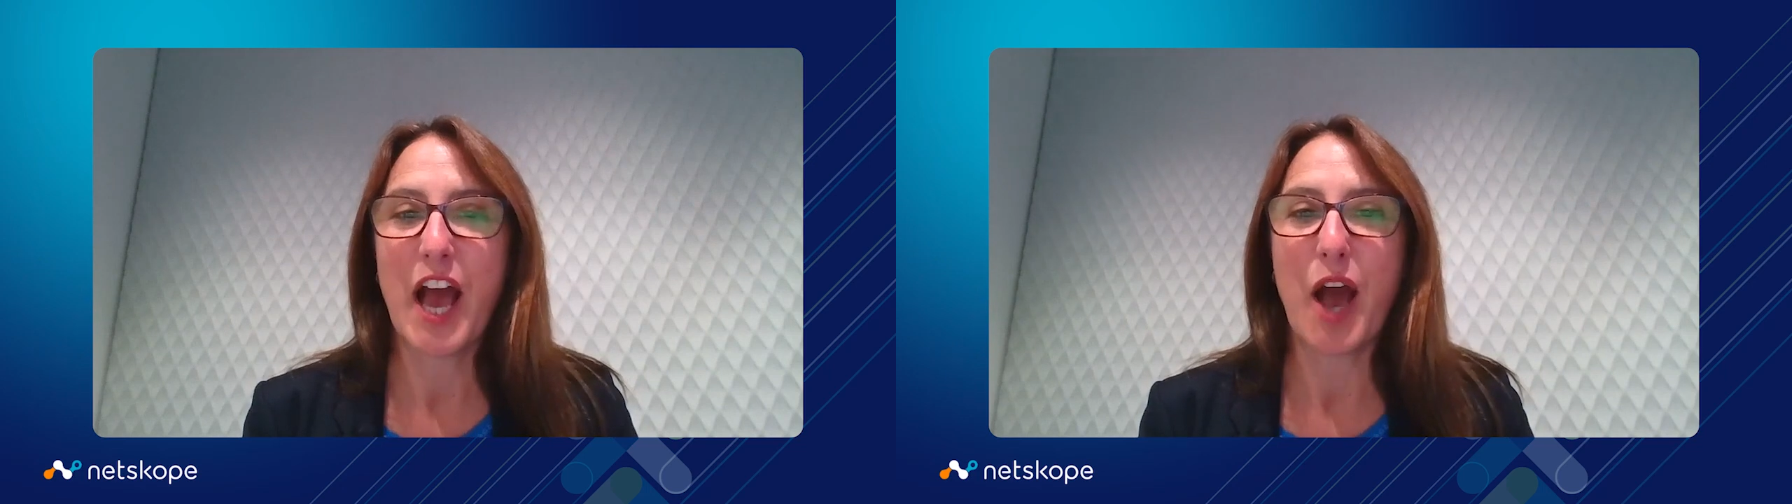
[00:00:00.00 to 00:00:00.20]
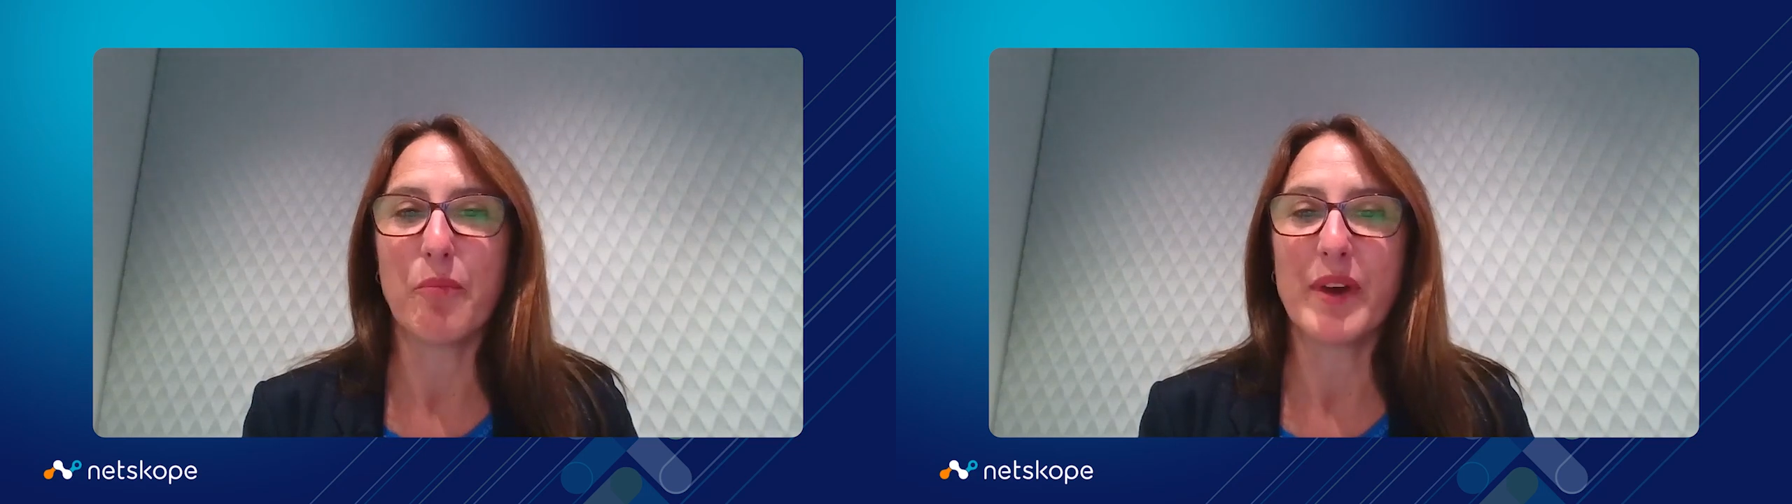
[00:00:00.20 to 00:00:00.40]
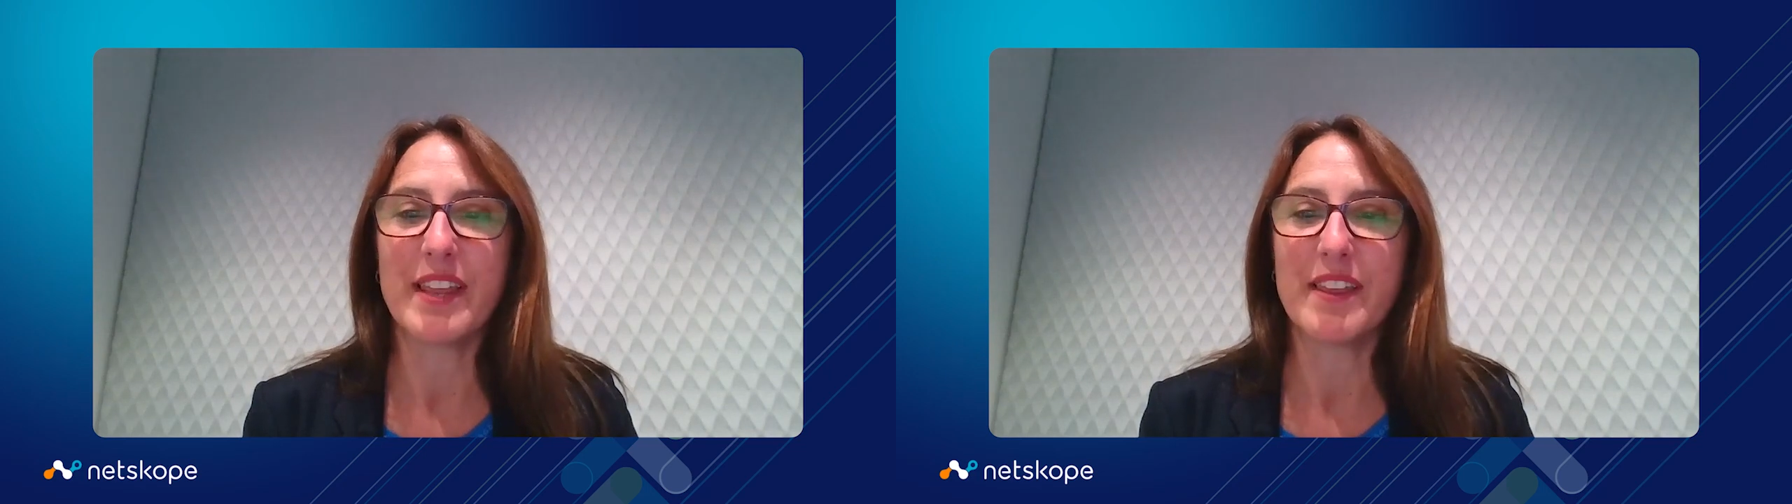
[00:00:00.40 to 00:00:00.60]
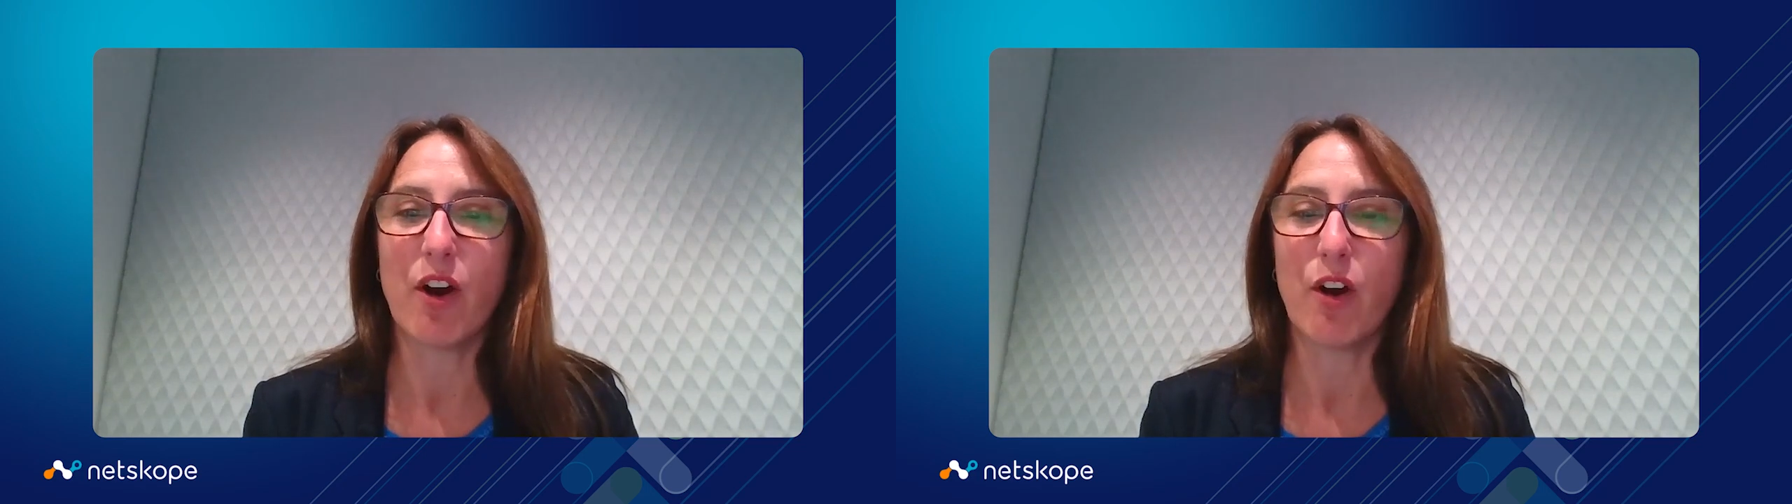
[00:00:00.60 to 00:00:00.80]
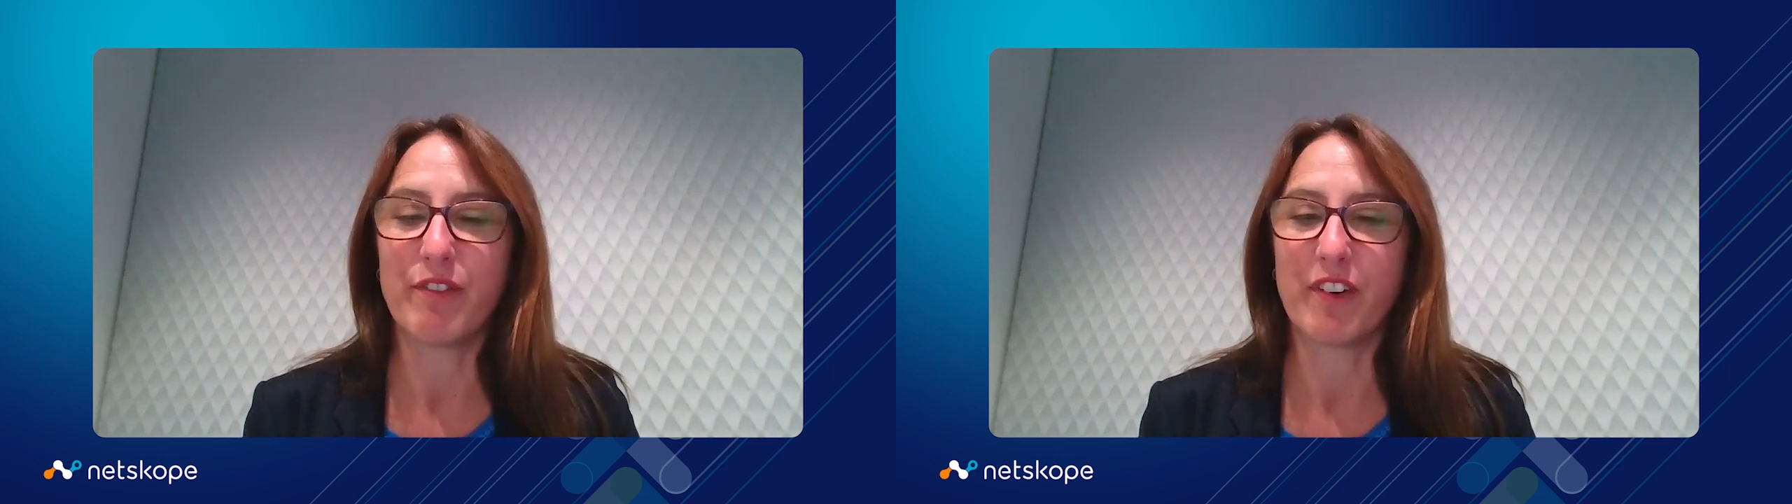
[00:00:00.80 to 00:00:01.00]
and we
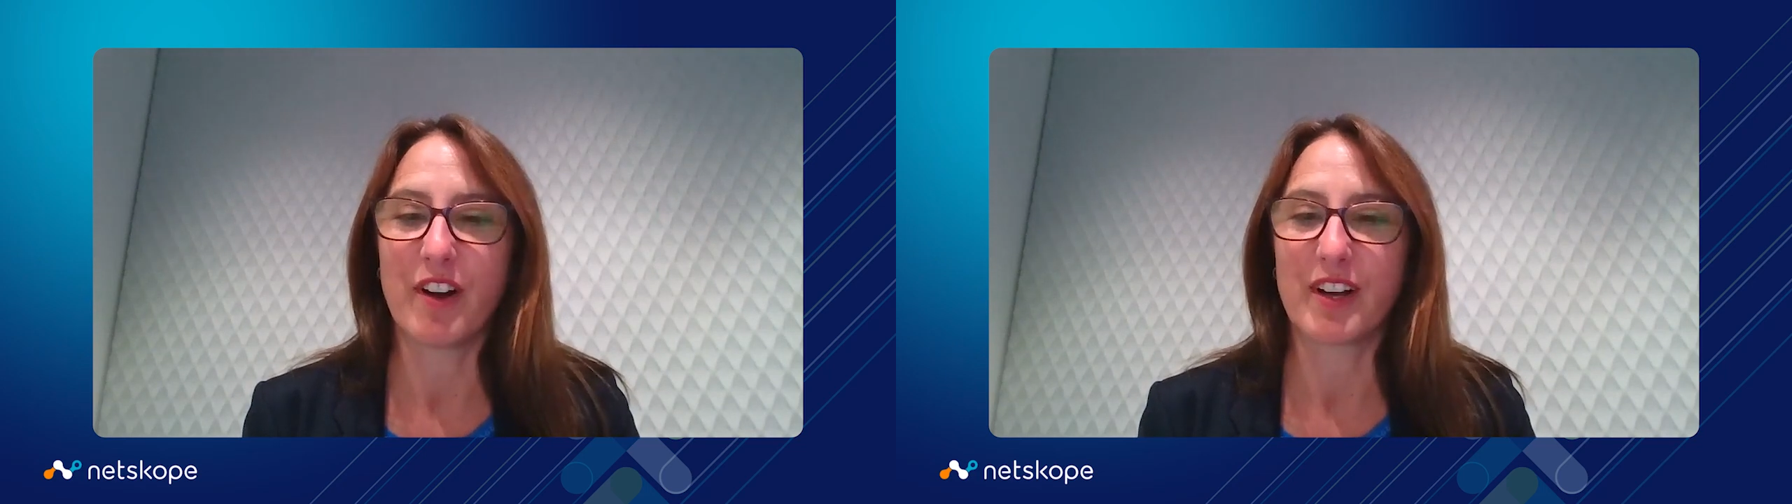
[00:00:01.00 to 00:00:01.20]
offer our